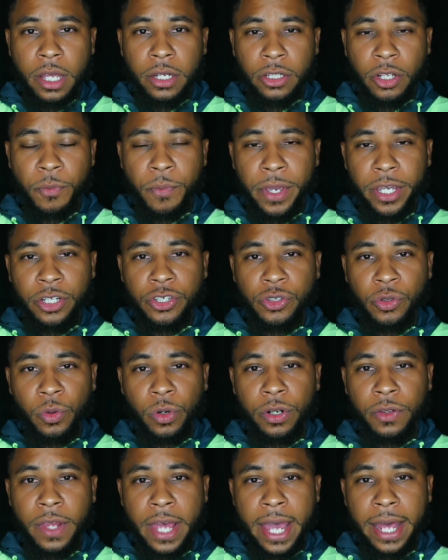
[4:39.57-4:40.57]
to make
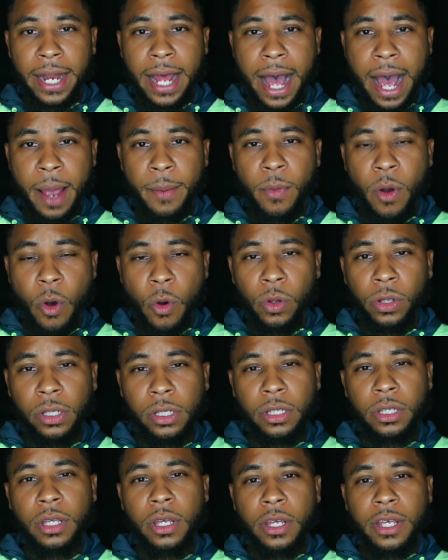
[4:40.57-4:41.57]
sure that I'm
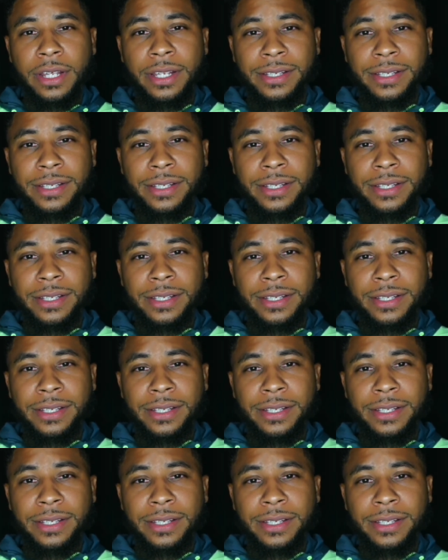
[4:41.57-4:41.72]
only